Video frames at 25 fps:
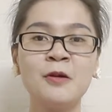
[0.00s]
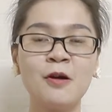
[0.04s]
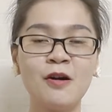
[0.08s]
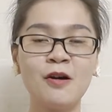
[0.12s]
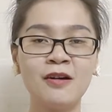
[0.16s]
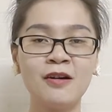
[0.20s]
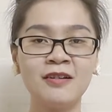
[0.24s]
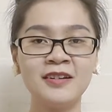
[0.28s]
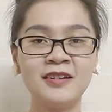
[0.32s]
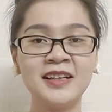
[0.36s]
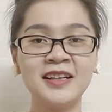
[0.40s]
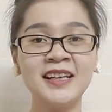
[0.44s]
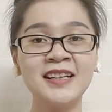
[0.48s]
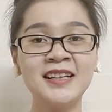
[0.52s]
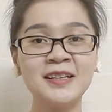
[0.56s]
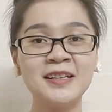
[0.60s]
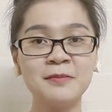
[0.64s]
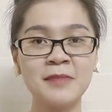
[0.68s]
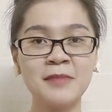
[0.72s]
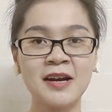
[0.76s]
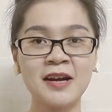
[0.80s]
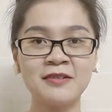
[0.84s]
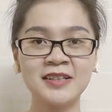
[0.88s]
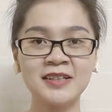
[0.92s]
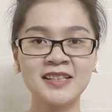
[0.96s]
Or in
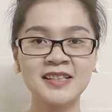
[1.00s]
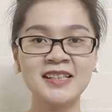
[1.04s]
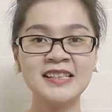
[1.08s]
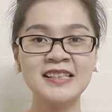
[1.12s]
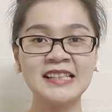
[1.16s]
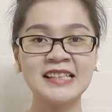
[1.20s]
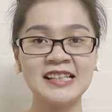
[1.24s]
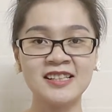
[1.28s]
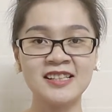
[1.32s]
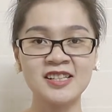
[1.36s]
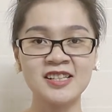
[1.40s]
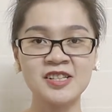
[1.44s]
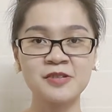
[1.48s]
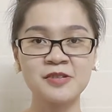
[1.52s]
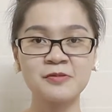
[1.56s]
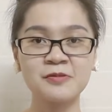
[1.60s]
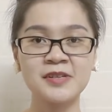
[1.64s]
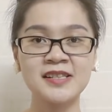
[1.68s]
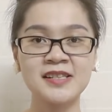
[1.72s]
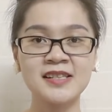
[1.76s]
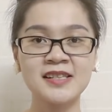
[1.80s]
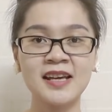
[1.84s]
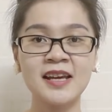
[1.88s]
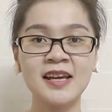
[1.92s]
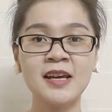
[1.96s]
American English, we
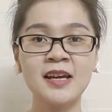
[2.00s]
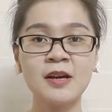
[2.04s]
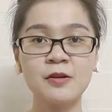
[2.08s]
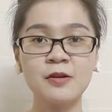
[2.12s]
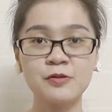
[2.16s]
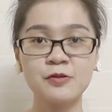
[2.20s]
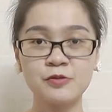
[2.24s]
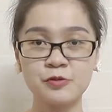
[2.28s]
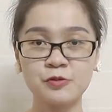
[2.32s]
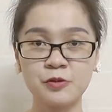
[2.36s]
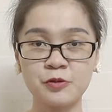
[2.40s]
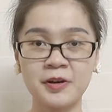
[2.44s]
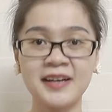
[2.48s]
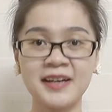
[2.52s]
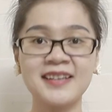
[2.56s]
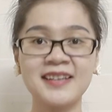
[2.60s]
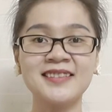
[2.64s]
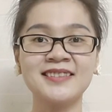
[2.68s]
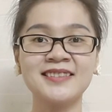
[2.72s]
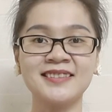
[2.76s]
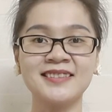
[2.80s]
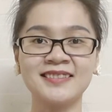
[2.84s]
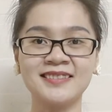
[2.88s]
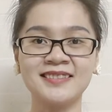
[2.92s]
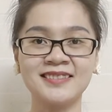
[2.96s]
say
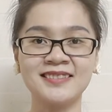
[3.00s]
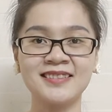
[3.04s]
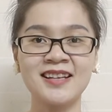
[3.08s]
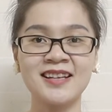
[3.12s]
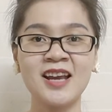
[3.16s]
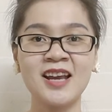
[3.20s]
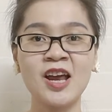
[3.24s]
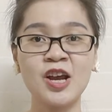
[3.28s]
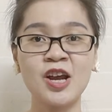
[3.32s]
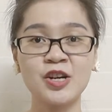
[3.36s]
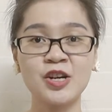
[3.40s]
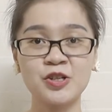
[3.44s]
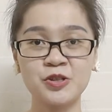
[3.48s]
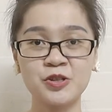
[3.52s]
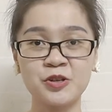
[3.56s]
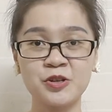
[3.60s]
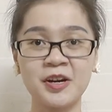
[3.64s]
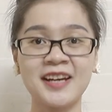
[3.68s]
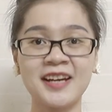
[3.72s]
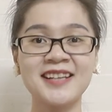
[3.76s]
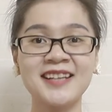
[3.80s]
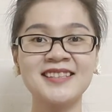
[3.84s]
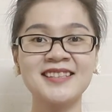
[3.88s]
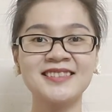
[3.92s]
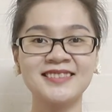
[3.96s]
drain,
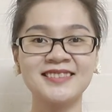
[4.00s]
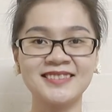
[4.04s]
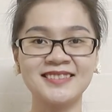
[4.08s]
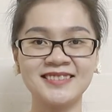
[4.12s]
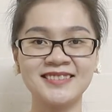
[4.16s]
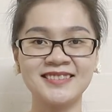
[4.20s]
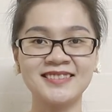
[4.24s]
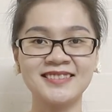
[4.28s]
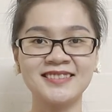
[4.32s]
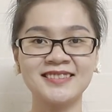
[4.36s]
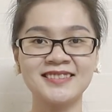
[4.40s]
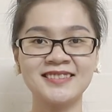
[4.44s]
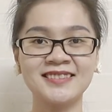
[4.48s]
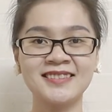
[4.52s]
drain,